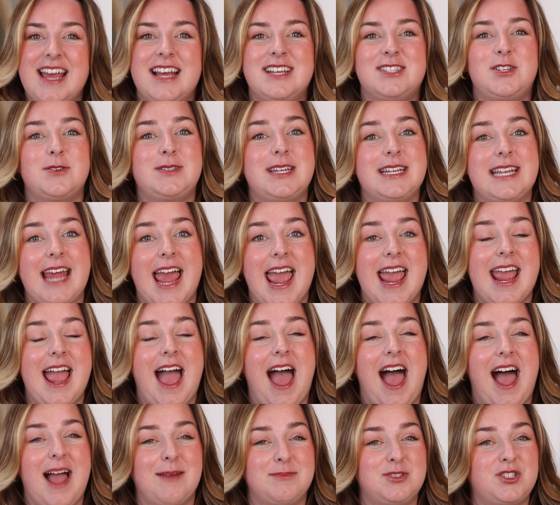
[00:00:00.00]
So today
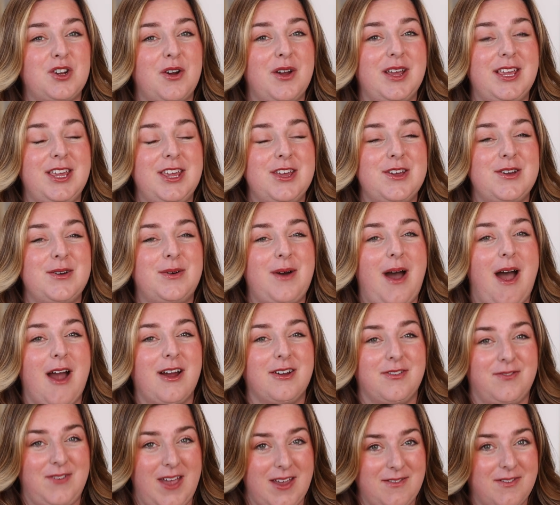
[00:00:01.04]
I'm showing you
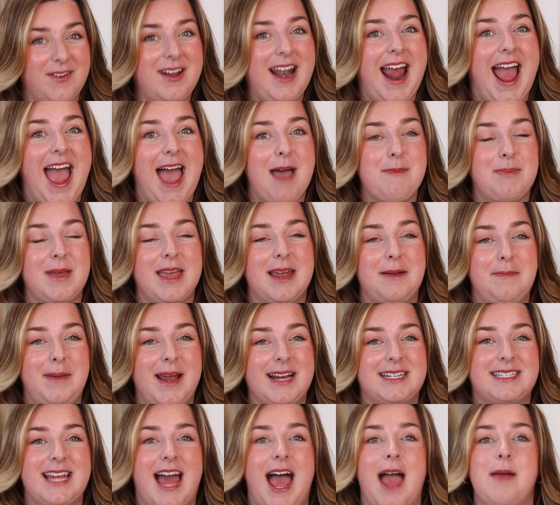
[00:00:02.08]
our favorite app in
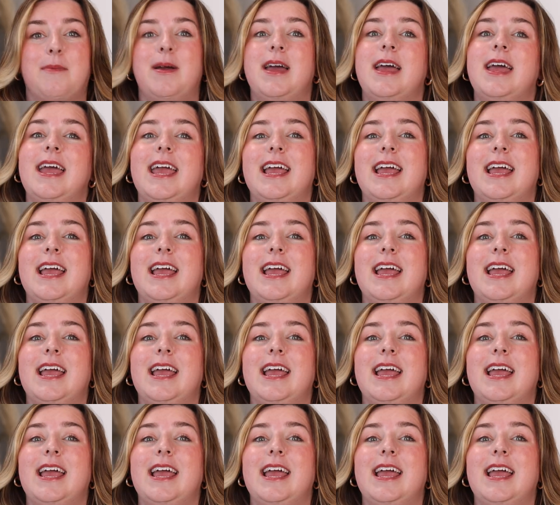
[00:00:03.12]
Pic-Time.